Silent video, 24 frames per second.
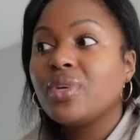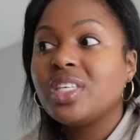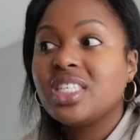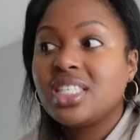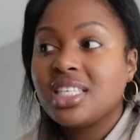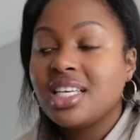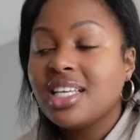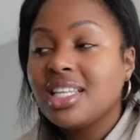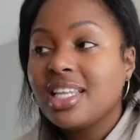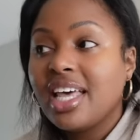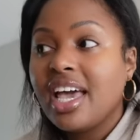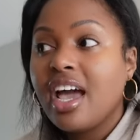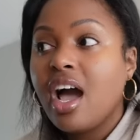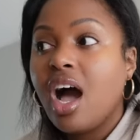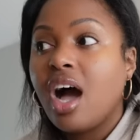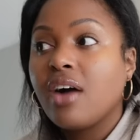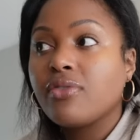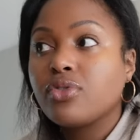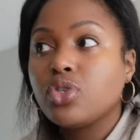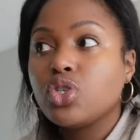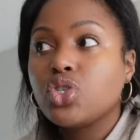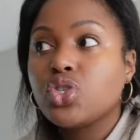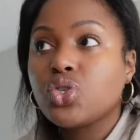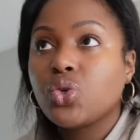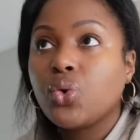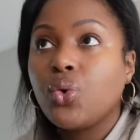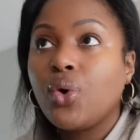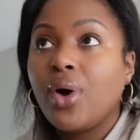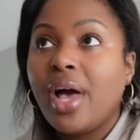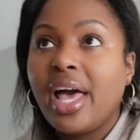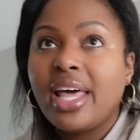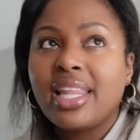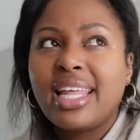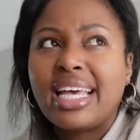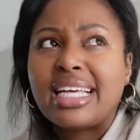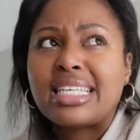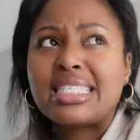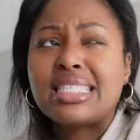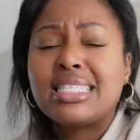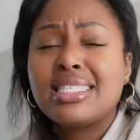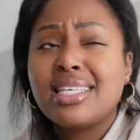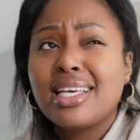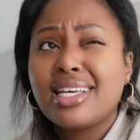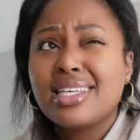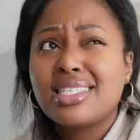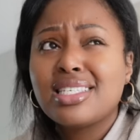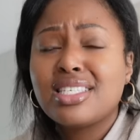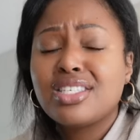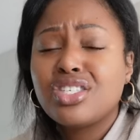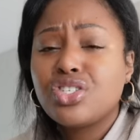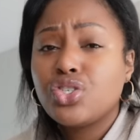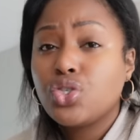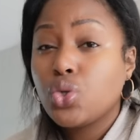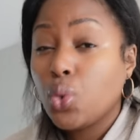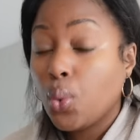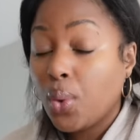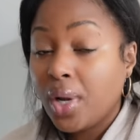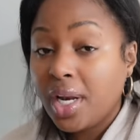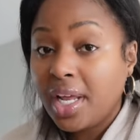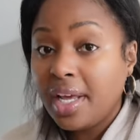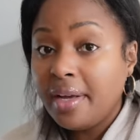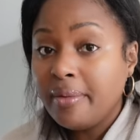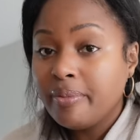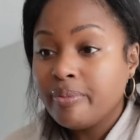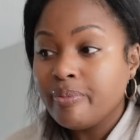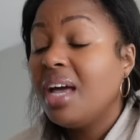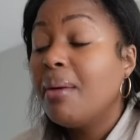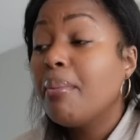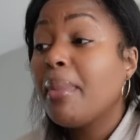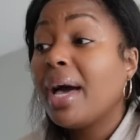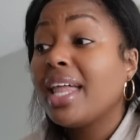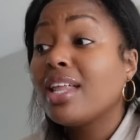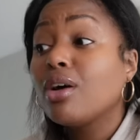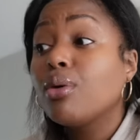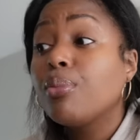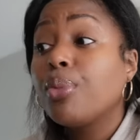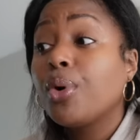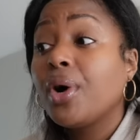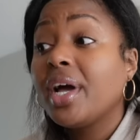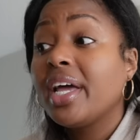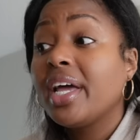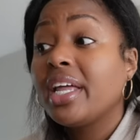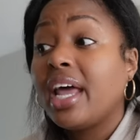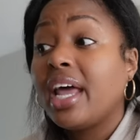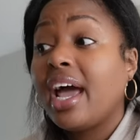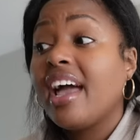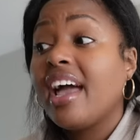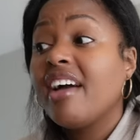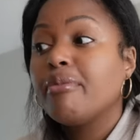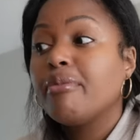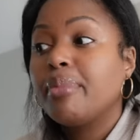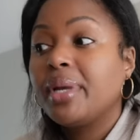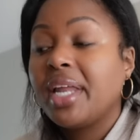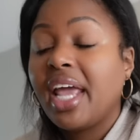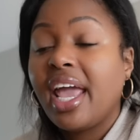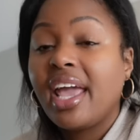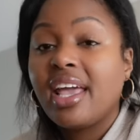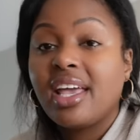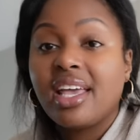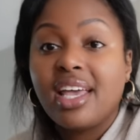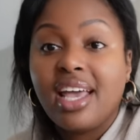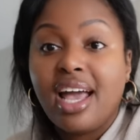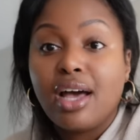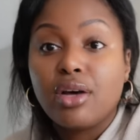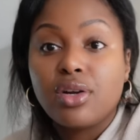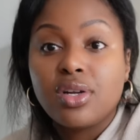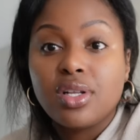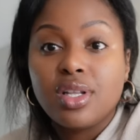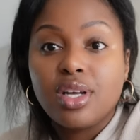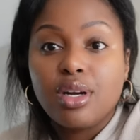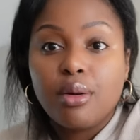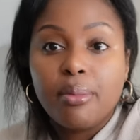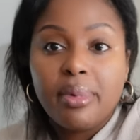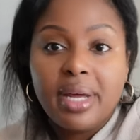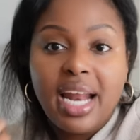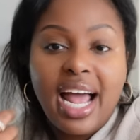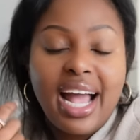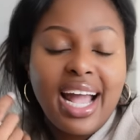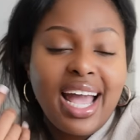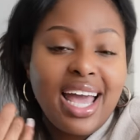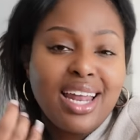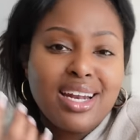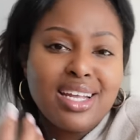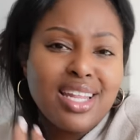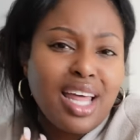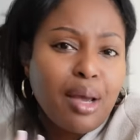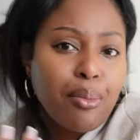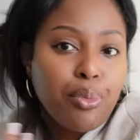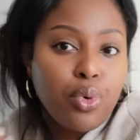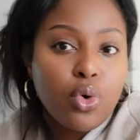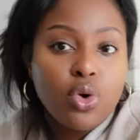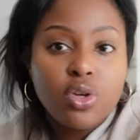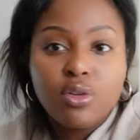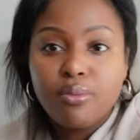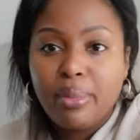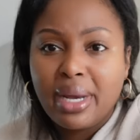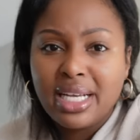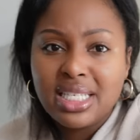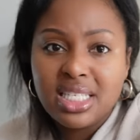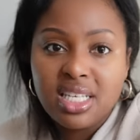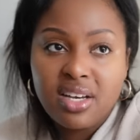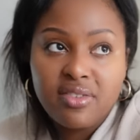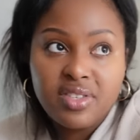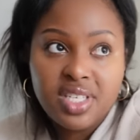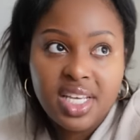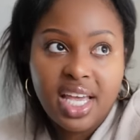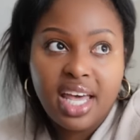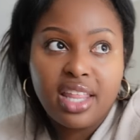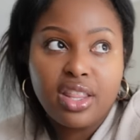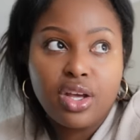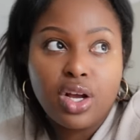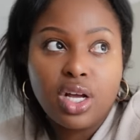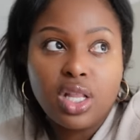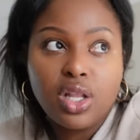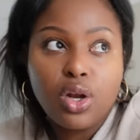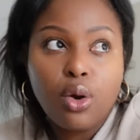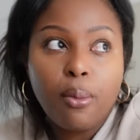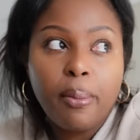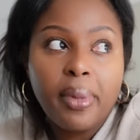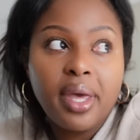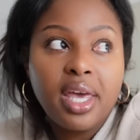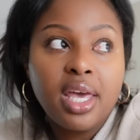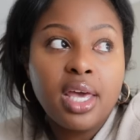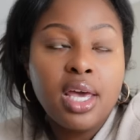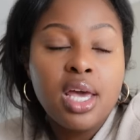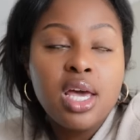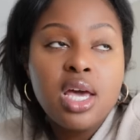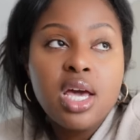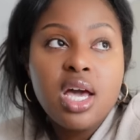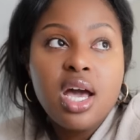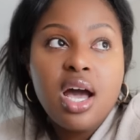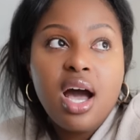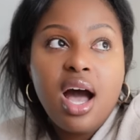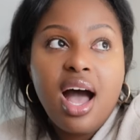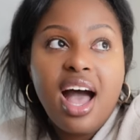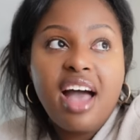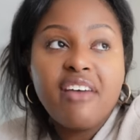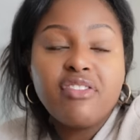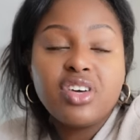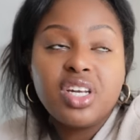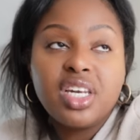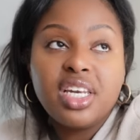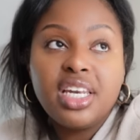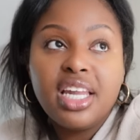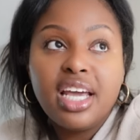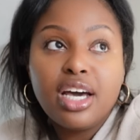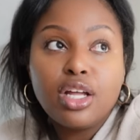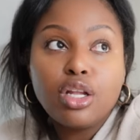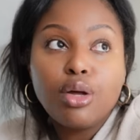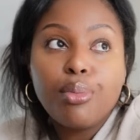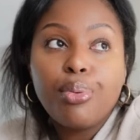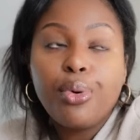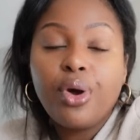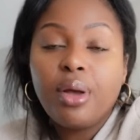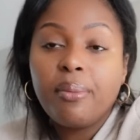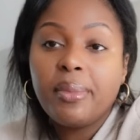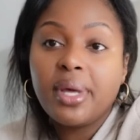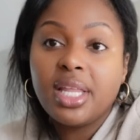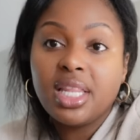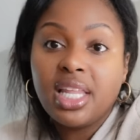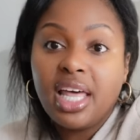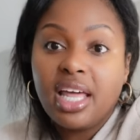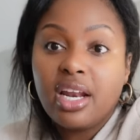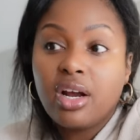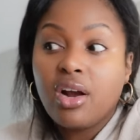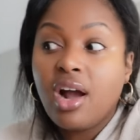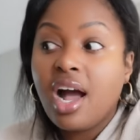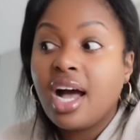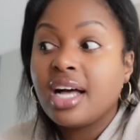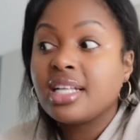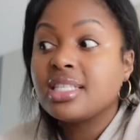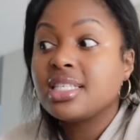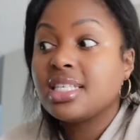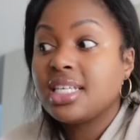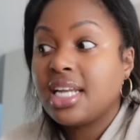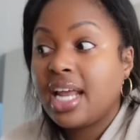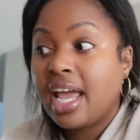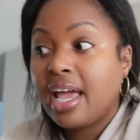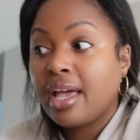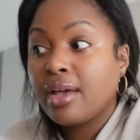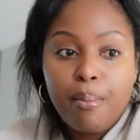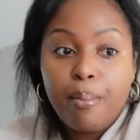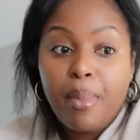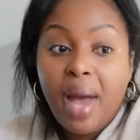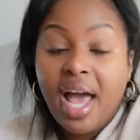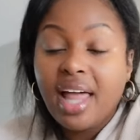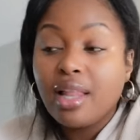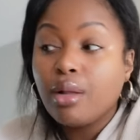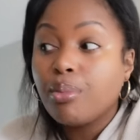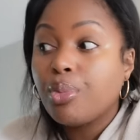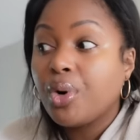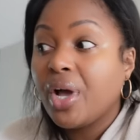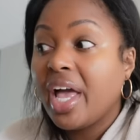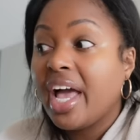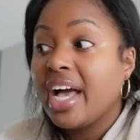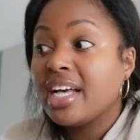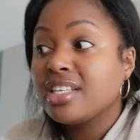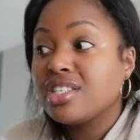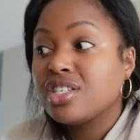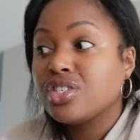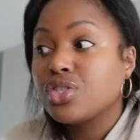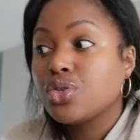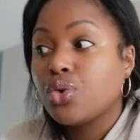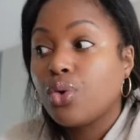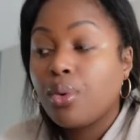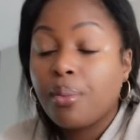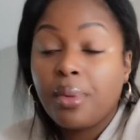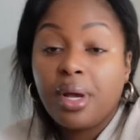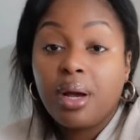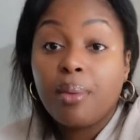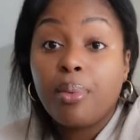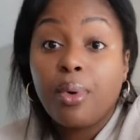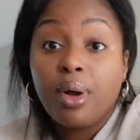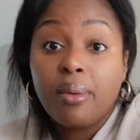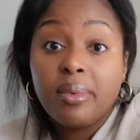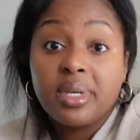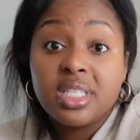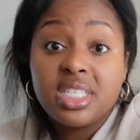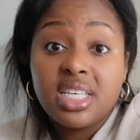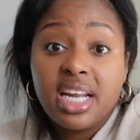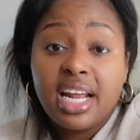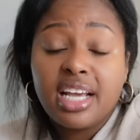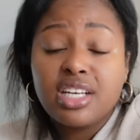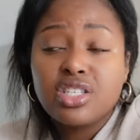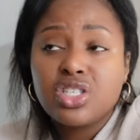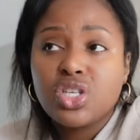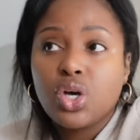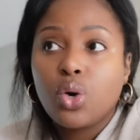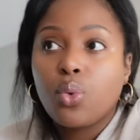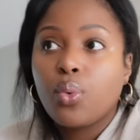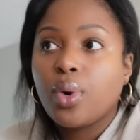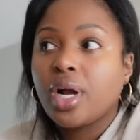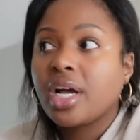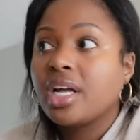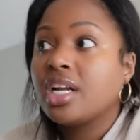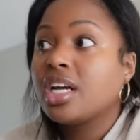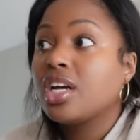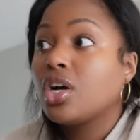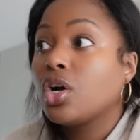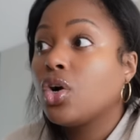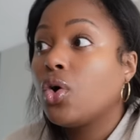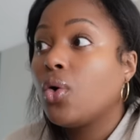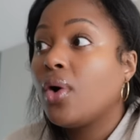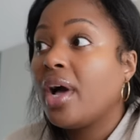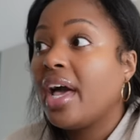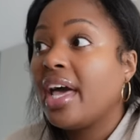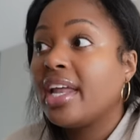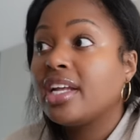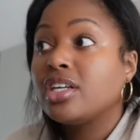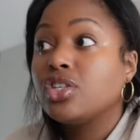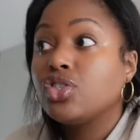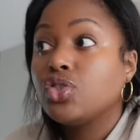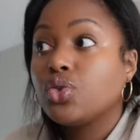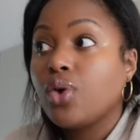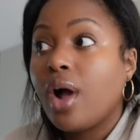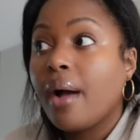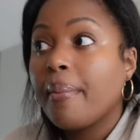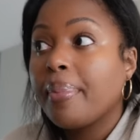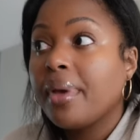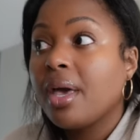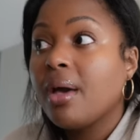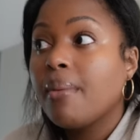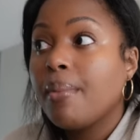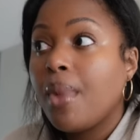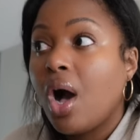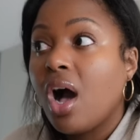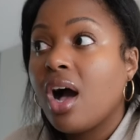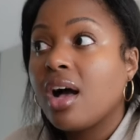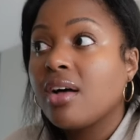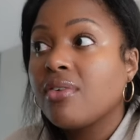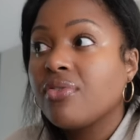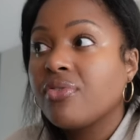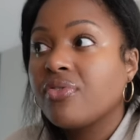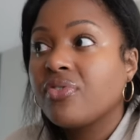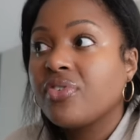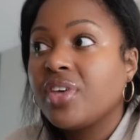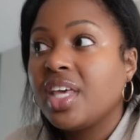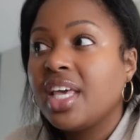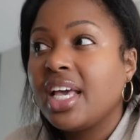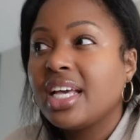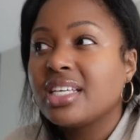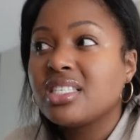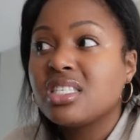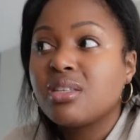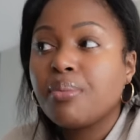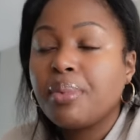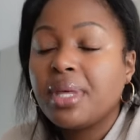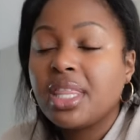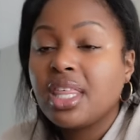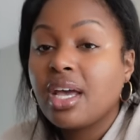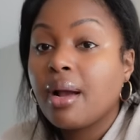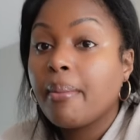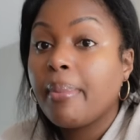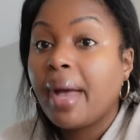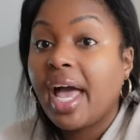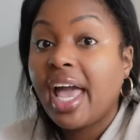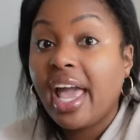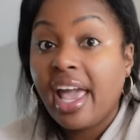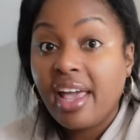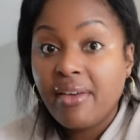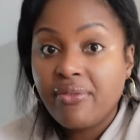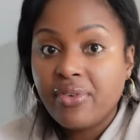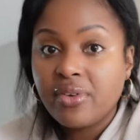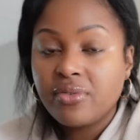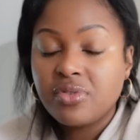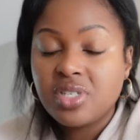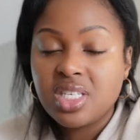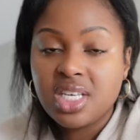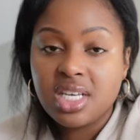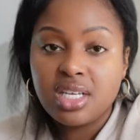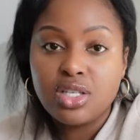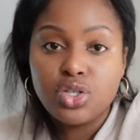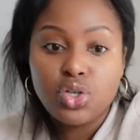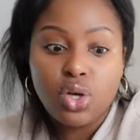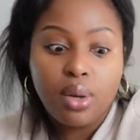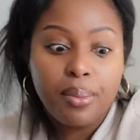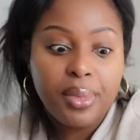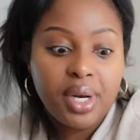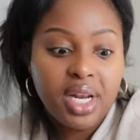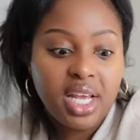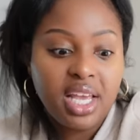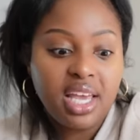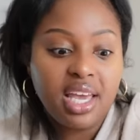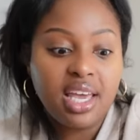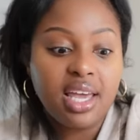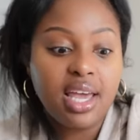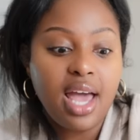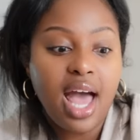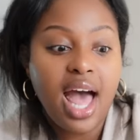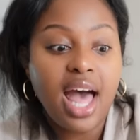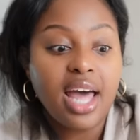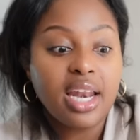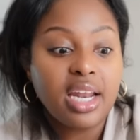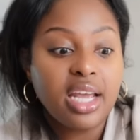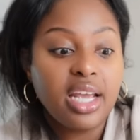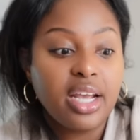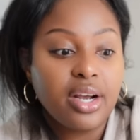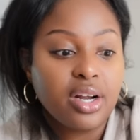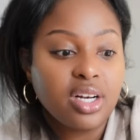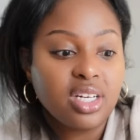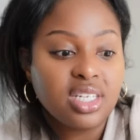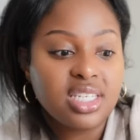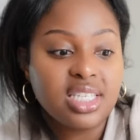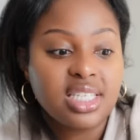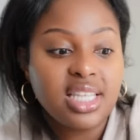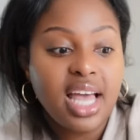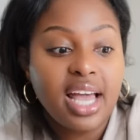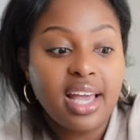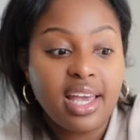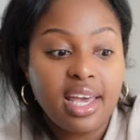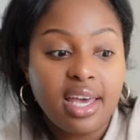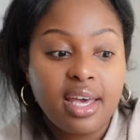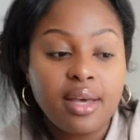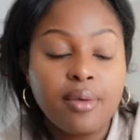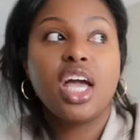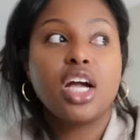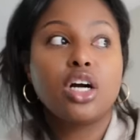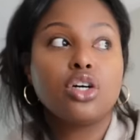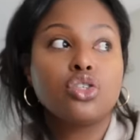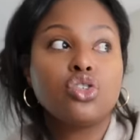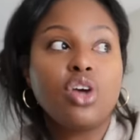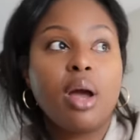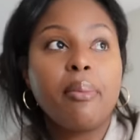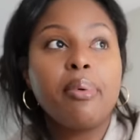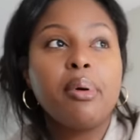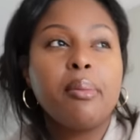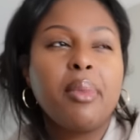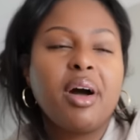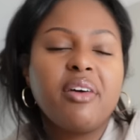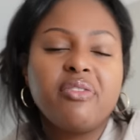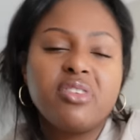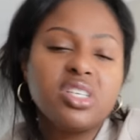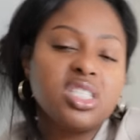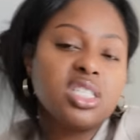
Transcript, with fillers: We sent Leah off to school at like 6:20, and Milo boy and I have been hanging out a little bit. I kind of like pulled myself together a little bit. I have a nail appointment later on today. Milo boy has his grooming appointment today, so we're gonna go ahead and drop him off. He has to be there by 8:15, so I'm gonna get out of here in a second and go drop him off.